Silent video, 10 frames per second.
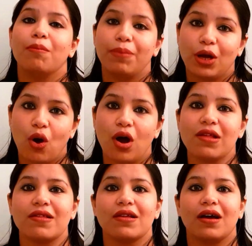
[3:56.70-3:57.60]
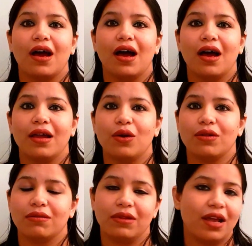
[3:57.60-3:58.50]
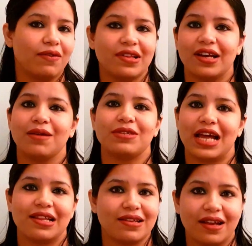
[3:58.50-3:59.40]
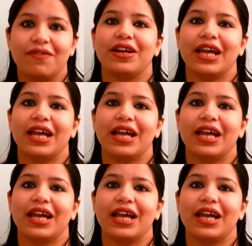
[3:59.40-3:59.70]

because there were circumstances that were